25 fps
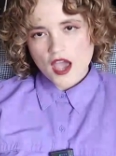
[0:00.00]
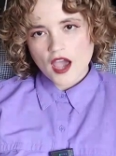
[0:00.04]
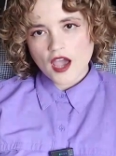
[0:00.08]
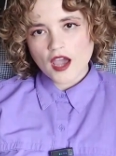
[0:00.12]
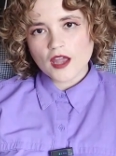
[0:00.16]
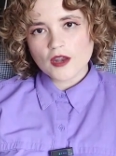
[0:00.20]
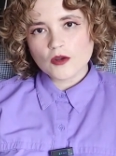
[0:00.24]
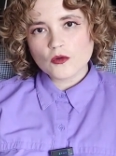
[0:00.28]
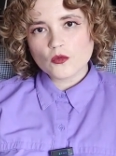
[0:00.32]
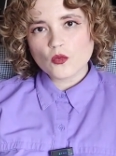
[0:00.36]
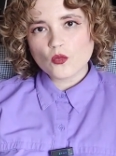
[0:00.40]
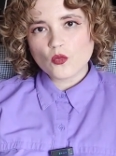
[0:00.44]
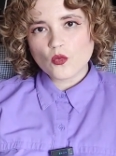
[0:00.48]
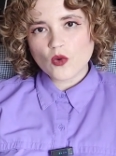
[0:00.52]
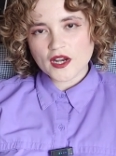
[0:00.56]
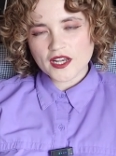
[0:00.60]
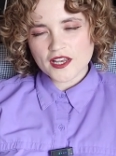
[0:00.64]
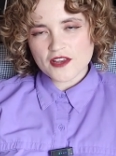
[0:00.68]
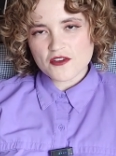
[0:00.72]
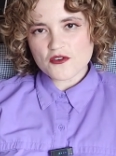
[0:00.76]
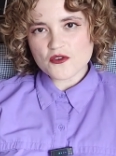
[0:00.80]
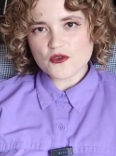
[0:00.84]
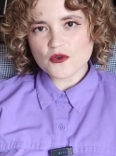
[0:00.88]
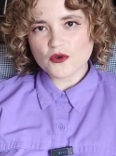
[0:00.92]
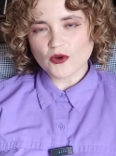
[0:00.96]
And when
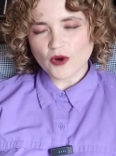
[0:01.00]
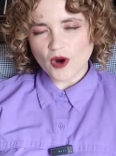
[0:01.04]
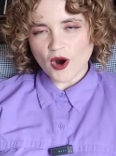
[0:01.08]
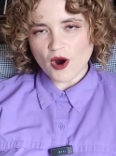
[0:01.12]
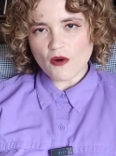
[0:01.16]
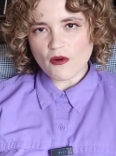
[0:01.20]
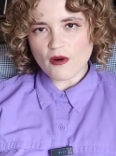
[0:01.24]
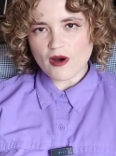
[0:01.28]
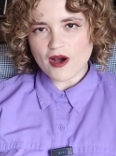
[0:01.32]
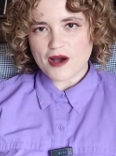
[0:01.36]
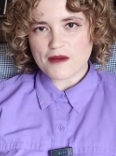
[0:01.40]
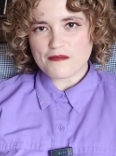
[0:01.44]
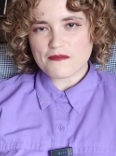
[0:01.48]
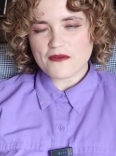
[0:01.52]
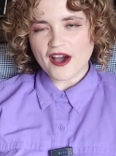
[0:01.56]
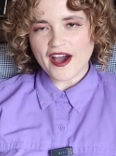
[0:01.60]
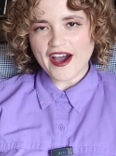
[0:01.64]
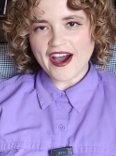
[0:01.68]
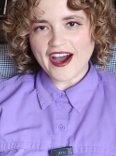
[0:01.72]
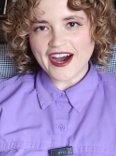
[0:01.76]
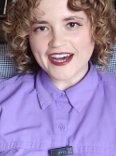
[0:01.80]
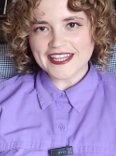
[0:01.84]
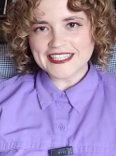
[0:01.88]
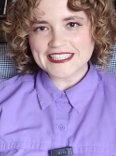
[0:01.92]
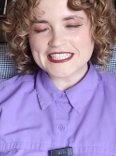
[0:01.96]
you grow up
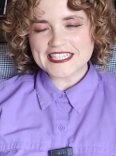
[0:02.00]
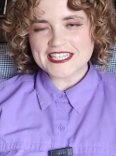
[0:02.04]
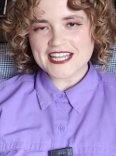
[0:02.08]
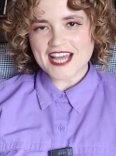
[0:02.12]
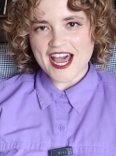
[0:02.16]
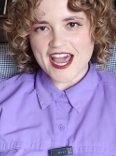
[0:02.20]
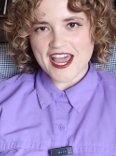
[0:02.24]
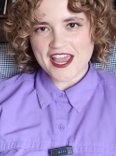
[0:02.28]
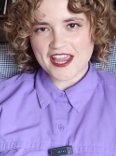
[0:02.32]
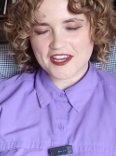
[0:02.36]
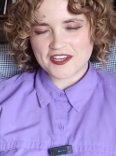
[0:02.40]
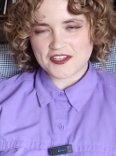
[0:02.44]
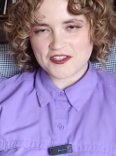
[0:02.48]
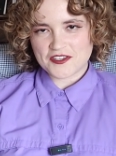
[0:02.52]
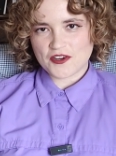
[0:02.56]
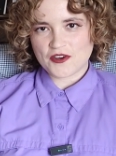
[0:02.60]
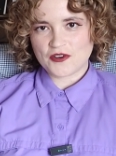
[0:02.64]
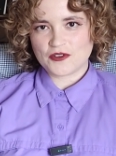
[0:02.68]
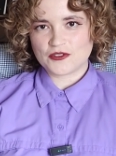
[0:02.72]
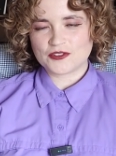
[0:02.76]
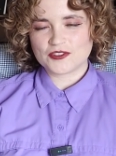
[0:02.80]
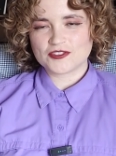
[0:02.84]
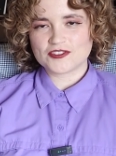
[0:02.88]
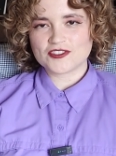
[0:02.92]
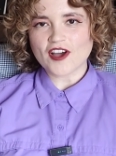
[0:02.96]

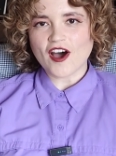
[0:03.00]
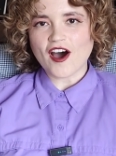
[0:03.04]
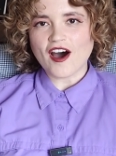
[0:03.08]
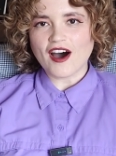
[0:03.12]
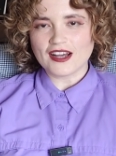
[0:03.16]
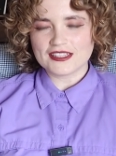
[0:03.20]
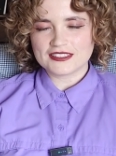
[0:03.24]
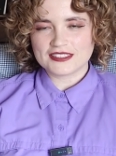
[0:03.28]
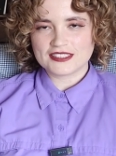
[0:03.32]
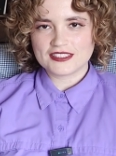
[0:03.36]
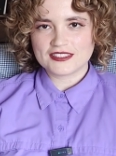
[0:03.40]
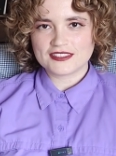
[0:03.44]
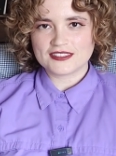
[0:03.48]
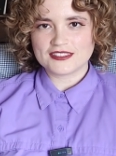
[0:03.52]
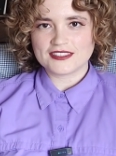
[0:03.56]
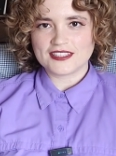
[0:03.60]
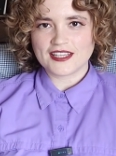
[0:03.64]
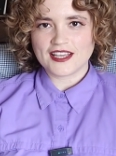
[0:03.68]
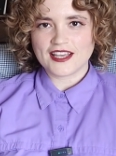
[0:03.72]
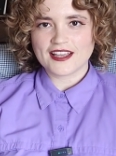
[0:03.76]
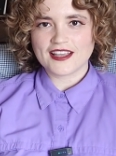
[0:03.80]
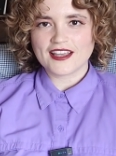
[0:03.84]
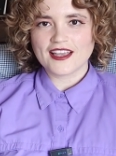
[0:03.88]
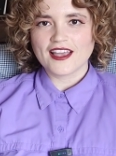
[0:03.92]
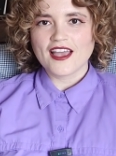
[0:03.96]
undiagnosed
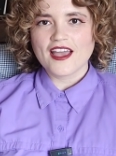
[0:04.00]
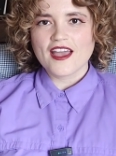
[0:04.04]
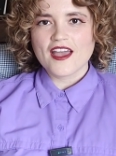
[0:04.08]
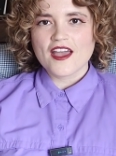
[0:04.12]
autistic,